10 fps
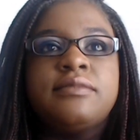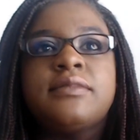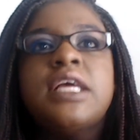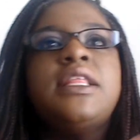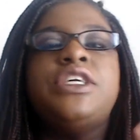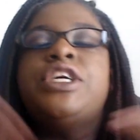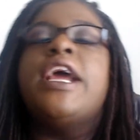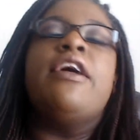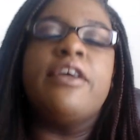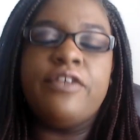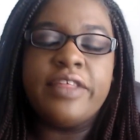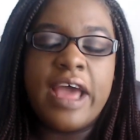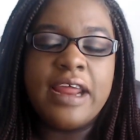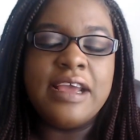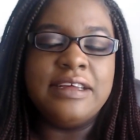the generic for
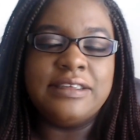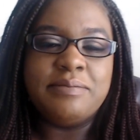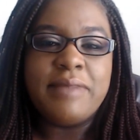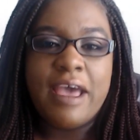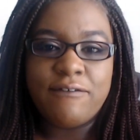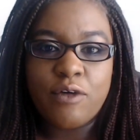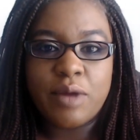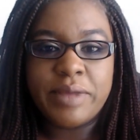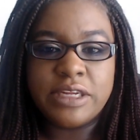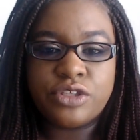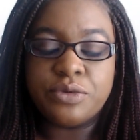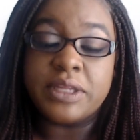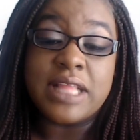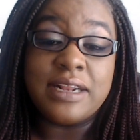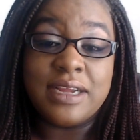that is metformin. And so
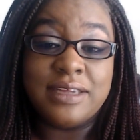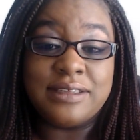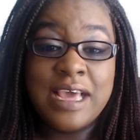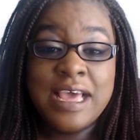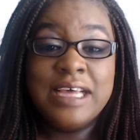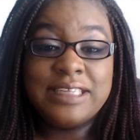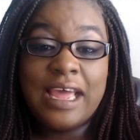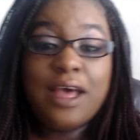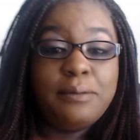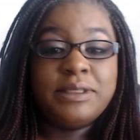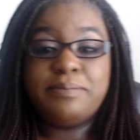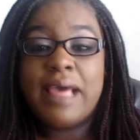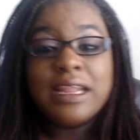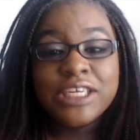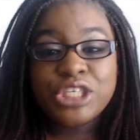what that does is that helps
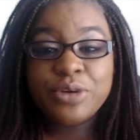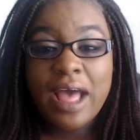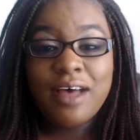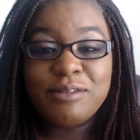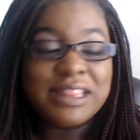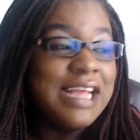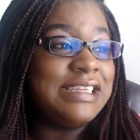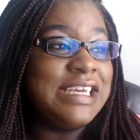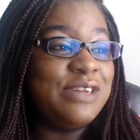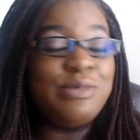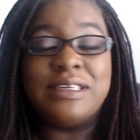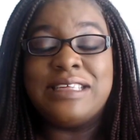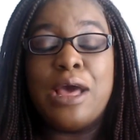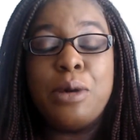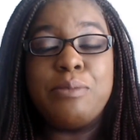balance you out. What that did was
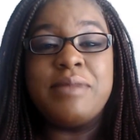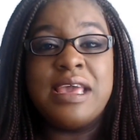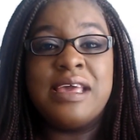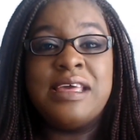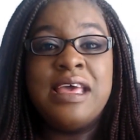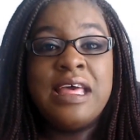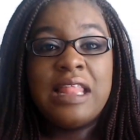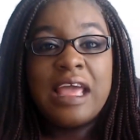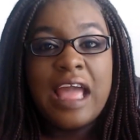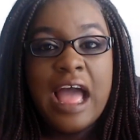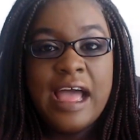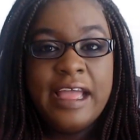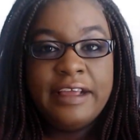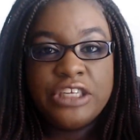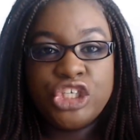help me,
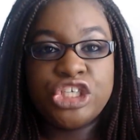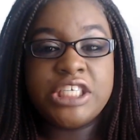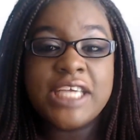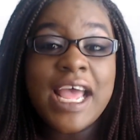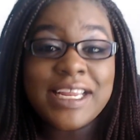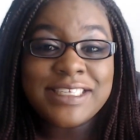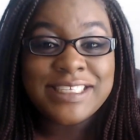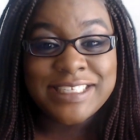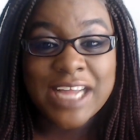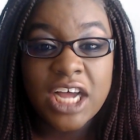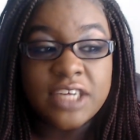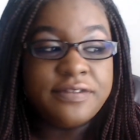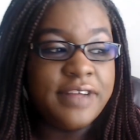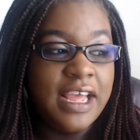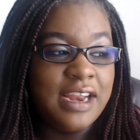I shed stuff,
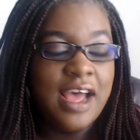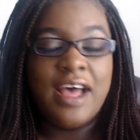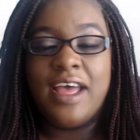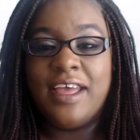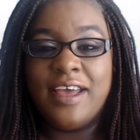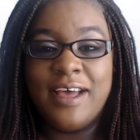and I